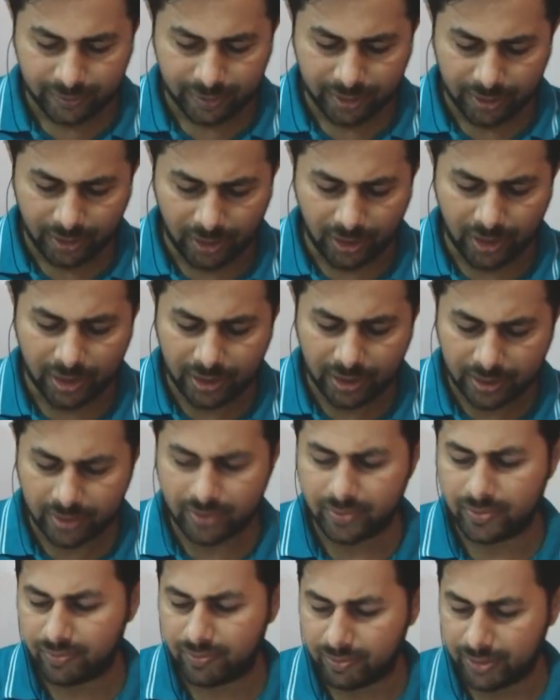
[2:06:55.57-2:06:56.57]
Or
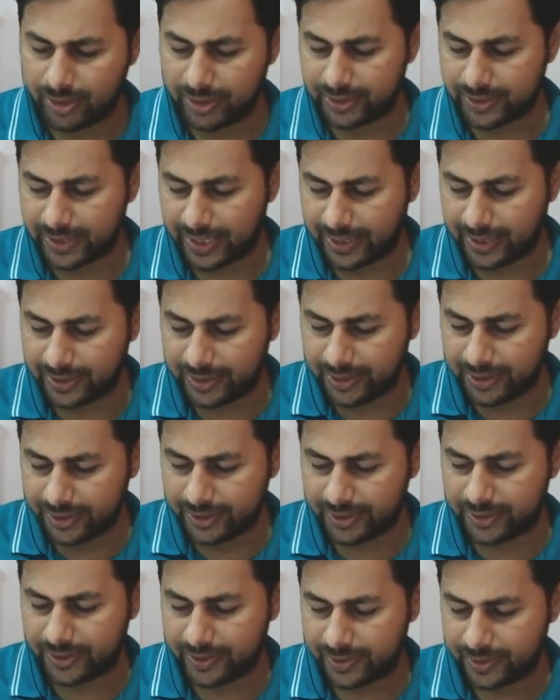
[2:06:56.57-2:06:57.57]
let's write
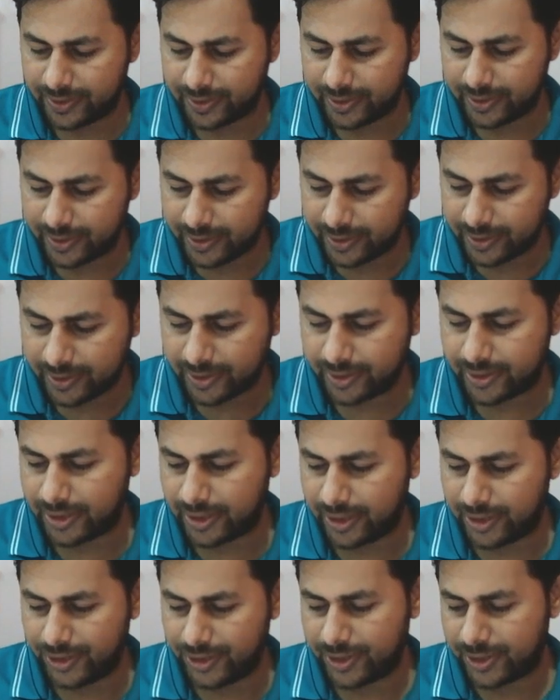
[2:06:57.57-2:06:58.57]
this
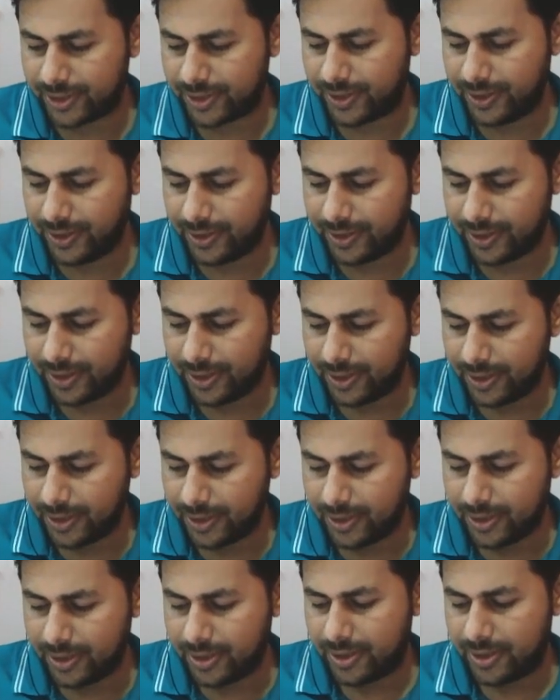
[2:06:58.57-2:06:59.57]
religiously.
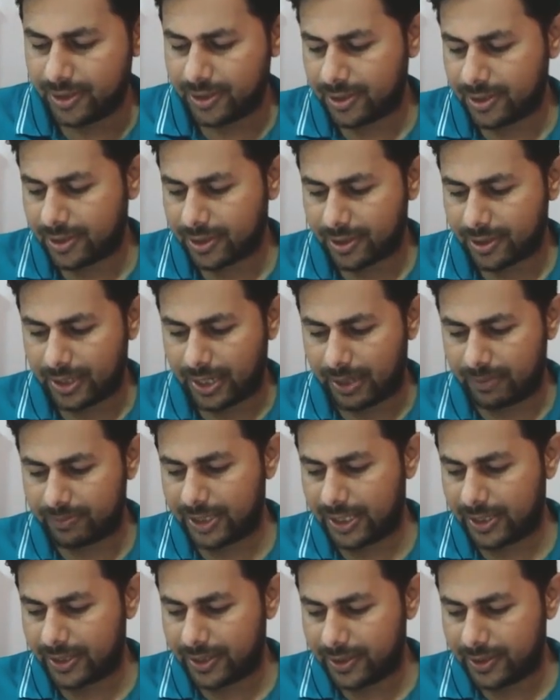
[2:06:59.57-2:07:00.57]

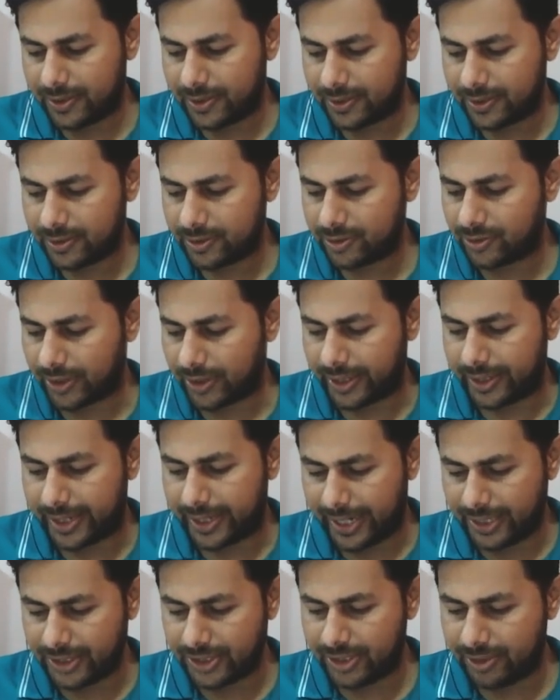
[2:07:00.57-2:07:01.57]
Lambda, sorry,
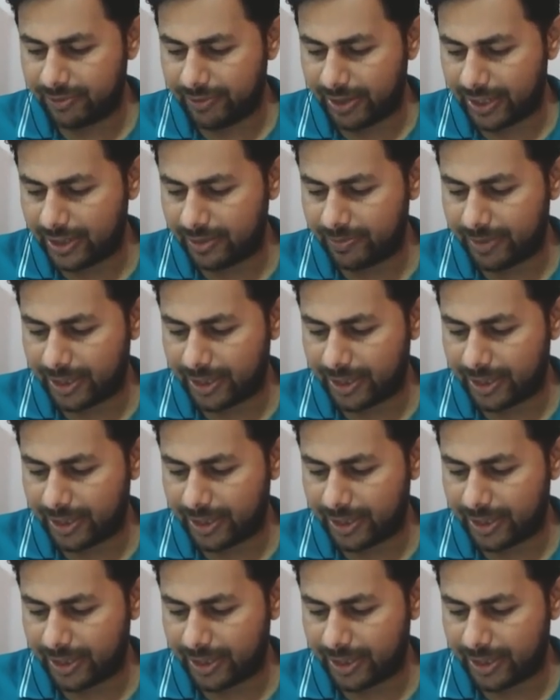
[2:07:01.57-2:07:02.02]
H divided by